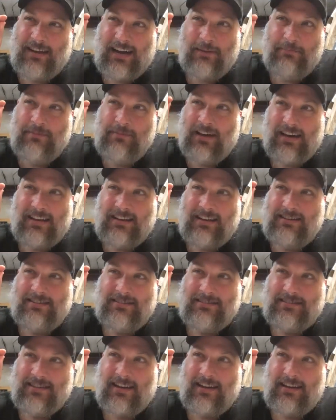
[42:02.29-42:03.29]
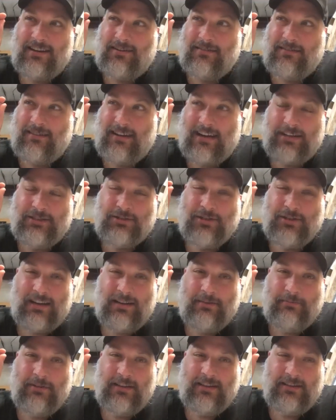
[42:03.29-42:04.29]
I'm not a designer. I tried
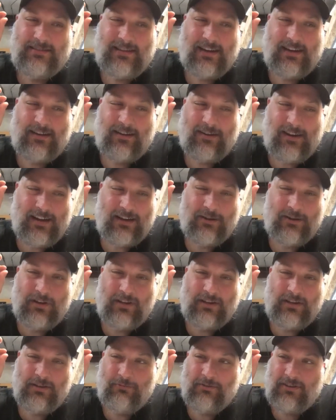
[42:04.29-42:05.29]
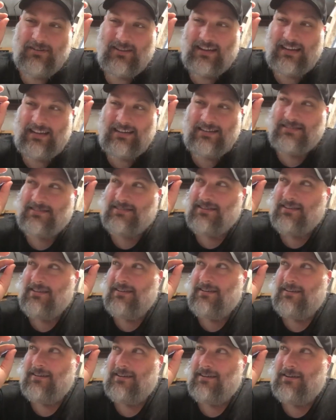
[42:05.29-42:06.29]
to be a designer. I quickly realized
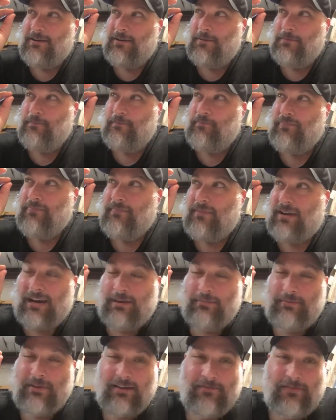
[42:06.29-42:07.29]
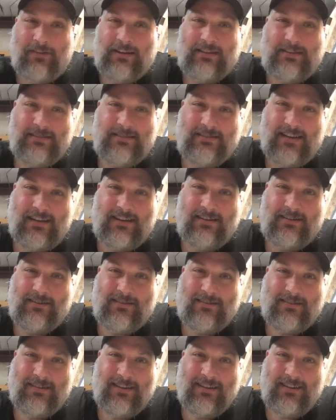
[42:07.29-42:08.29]
I'm not a fucking designer.
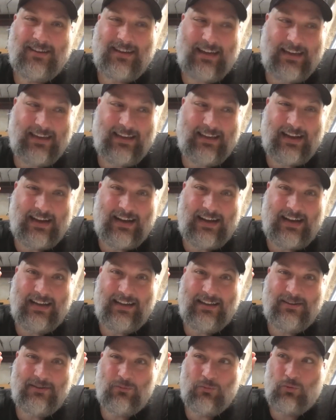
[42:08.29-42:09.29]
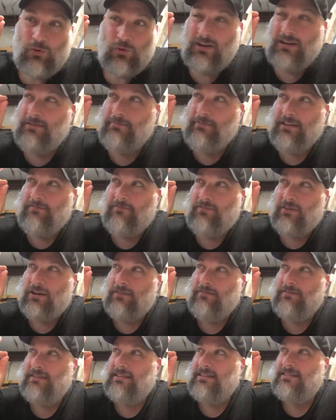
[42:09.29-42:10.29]
And I wanted to be
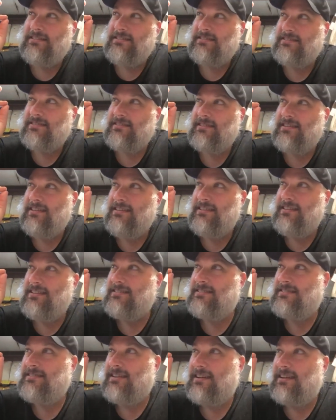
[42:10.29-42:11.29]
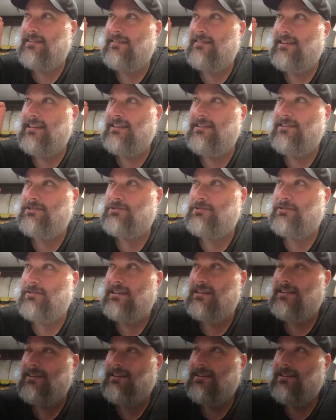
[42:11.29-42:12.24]
involved in this industry.